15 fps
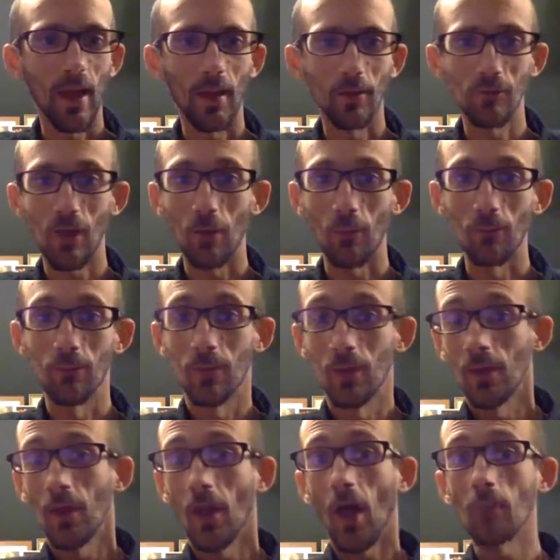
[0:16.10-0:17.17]
channel.
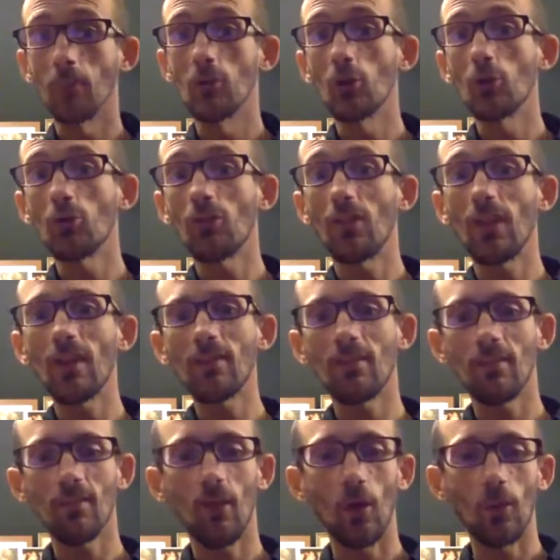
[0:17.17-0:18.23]
I'm new to
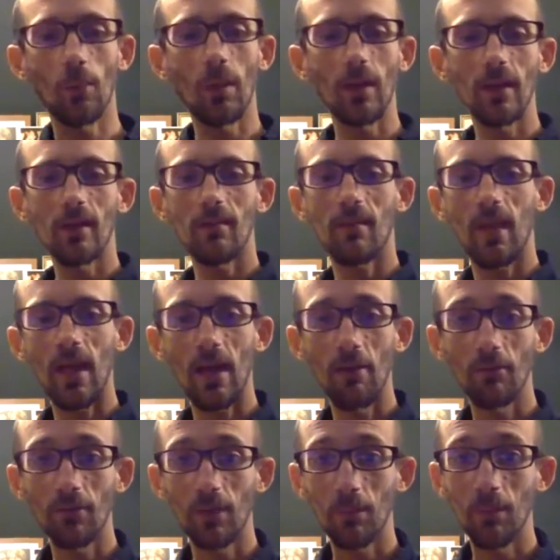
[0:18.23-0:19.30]
this, so please
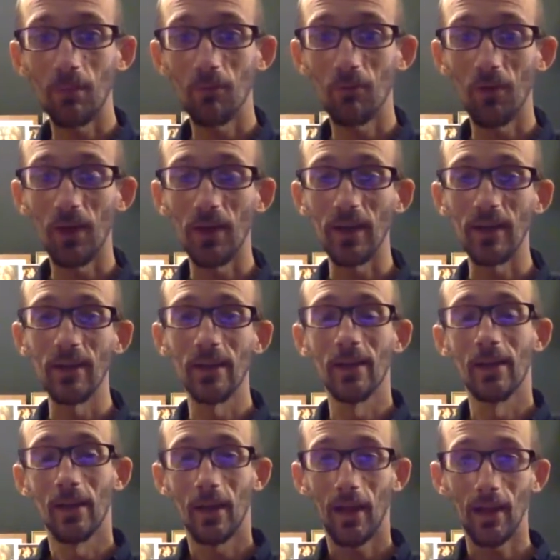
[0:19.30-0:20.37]
forgive me for any
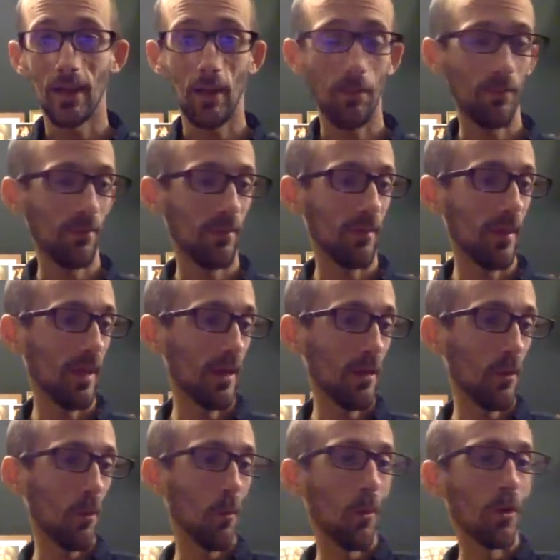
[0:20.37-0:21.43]
hiccups or
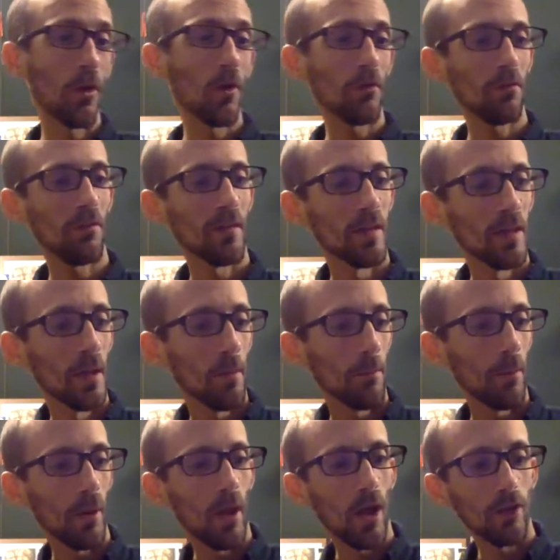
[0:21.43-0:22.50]
whatnot.
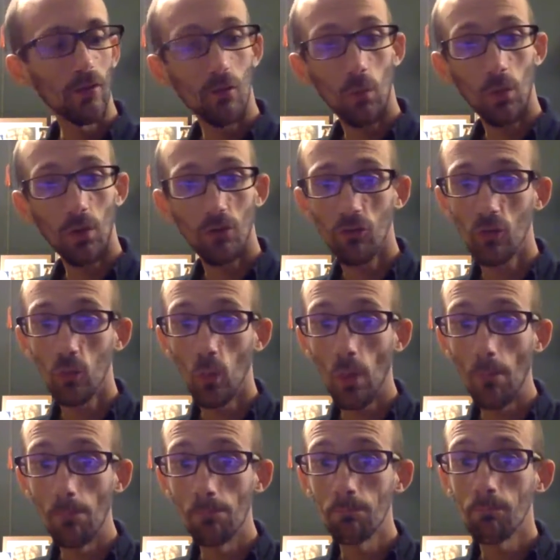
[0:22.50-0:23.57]
But I just wanted
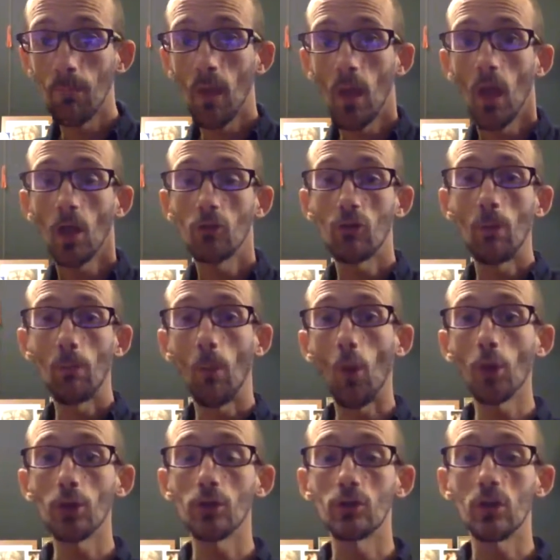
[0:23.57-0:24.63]
to jump
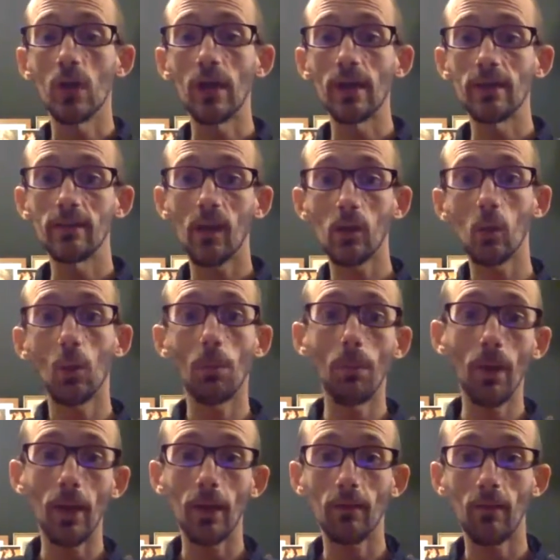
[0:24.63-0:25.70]
on and tell you a
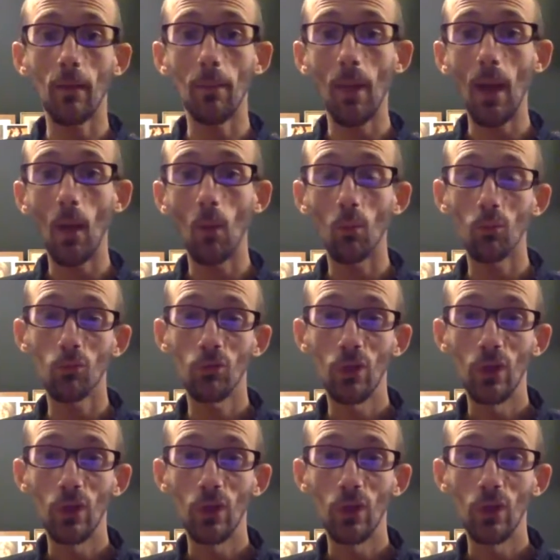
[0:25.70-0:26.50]
bit about